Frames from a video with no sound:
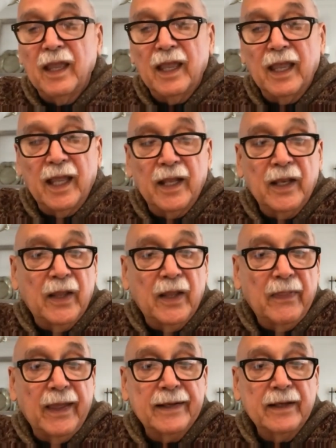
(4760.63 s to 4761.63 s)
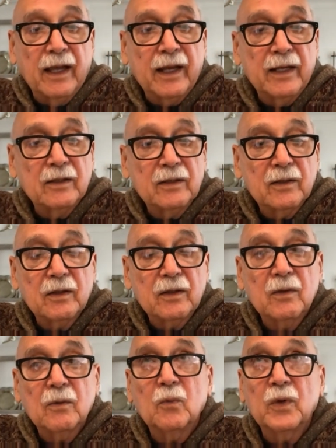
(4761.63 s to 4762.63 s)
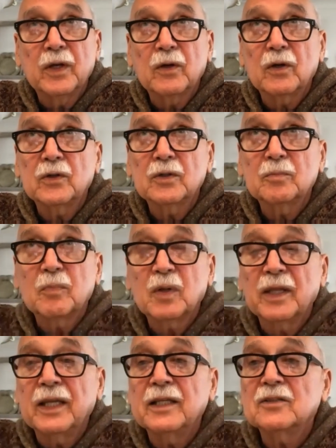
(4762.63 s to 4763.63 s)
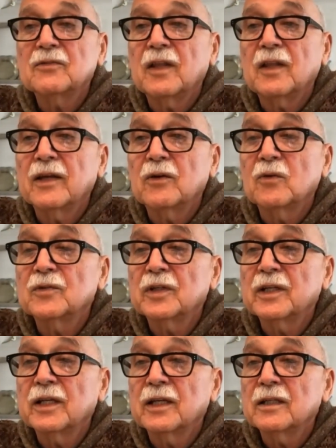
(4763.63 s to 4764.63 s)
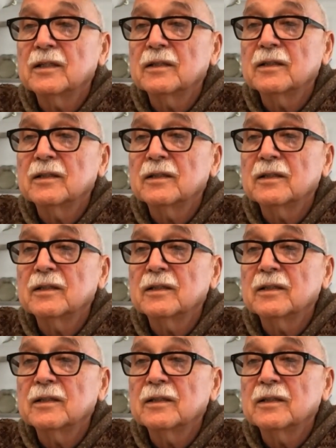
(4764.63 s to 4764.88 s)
And that night we heard planes fly overhead,